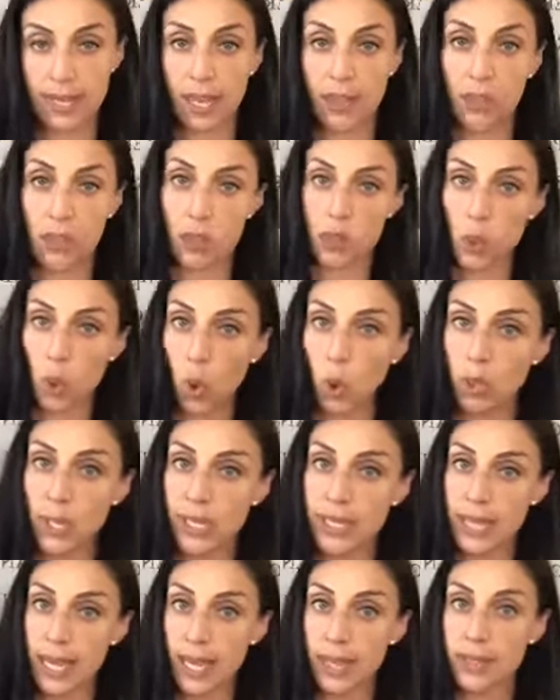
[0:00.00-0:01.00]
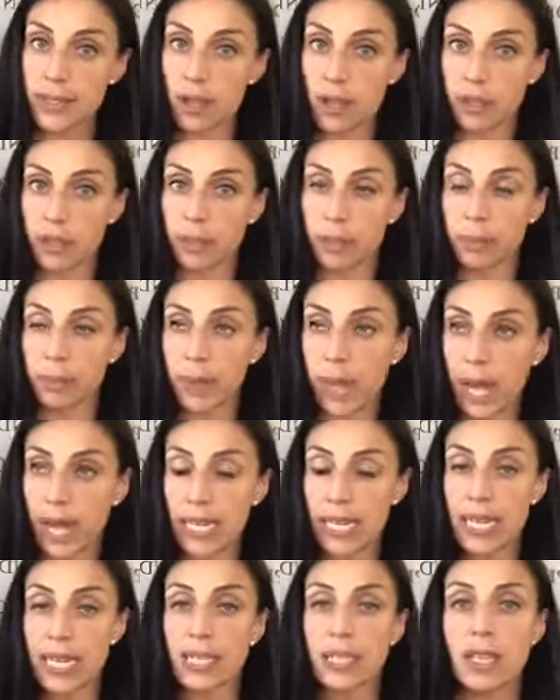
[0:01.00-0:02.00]
and the toll it takes on your
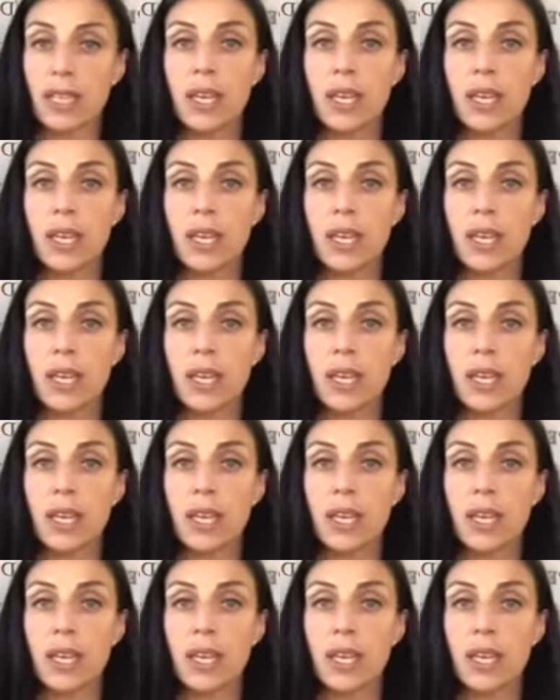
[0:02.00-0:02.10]
body,